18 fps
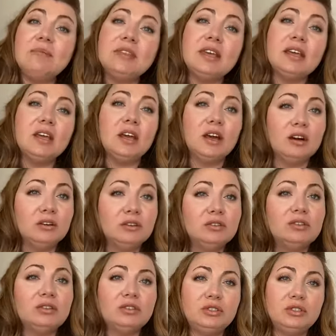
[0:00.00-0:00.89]
thing
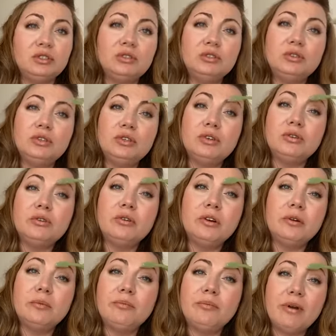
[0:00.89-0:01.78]
goes to
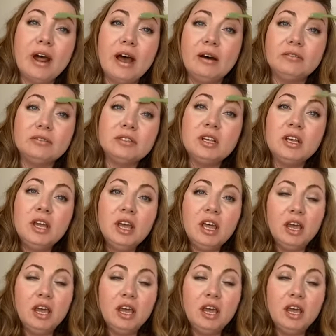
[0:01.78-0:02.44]
your brows.